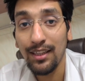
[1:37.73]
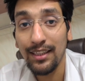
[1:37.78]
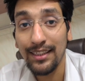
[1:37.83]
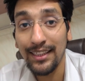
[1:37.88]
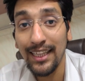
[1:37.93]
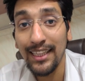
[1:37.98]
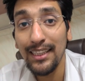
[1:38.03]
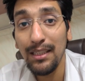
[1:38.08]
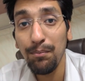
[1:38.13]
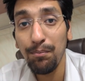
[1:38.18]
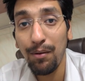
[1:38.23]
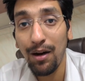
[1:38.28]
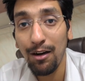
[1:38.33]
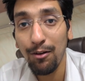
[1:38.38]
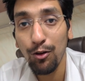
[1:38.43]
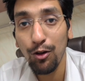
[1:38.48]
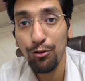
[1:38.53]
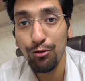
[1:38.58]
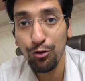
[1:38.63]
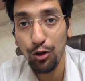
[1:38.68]
then the
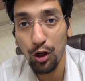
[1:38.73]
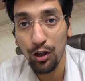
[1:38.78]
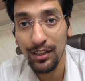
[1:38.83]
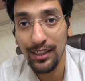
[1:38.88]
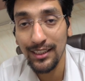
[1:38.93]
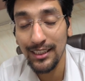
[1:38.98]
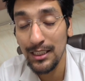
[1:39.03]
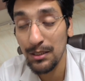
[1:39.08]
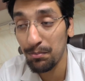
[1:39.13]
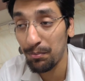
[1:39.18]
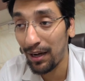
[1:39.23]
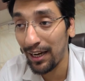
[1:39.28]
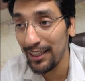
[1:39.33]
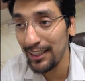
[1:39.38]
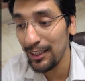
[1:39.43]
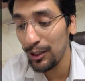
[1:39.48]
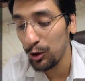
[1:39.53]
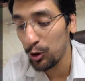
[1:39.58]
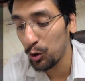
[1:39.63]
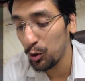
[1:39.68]
power of cognizance by
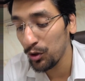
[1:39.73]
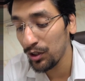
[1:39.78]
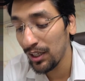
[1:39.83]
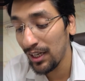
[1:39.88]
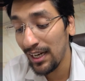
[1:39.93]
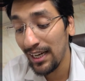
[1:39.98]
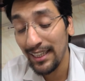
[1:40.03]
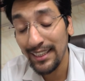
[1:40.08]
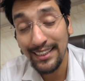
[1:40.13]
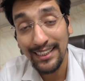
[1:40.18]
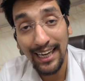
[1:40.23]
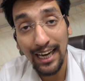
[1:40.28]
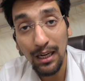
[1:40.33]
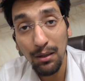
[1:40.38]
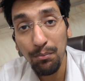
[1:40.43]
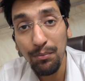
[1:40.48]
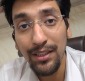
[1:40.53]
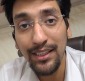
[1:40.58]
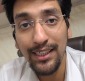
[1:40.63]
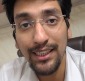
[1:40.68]
the court
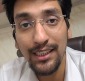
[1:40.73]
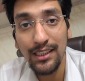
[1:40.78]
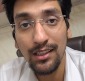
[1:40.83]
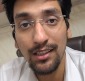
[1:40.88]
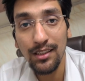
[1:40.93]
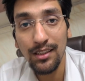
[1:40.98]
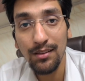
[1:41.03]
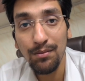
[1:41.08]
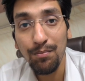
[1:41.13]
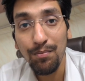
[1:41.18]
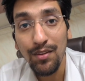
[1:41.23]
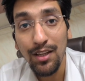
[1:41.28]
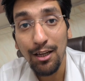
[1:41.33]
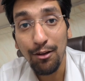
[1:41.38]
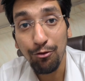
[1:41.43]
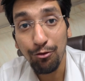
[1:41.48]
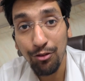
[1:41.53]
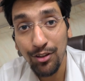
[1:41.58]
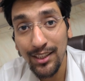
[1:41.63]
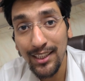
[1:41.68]
can be taken
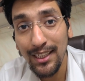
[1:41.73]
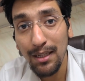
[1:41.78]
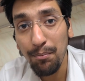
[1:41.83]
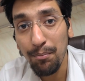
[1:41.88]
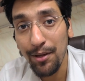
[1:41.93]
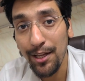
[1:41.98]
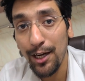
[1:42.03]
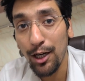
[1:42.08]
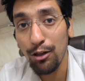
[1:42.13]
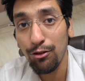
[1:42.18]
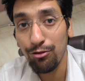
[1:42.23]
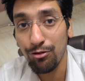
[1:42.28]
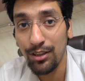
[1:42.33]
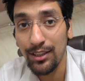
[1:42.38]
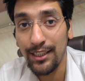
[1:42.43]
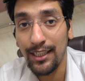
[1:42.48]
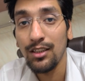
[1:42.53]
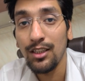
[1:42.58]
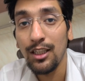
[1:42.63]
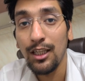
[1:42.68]
within a period of
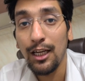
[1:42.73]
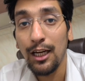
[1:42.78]
1 year,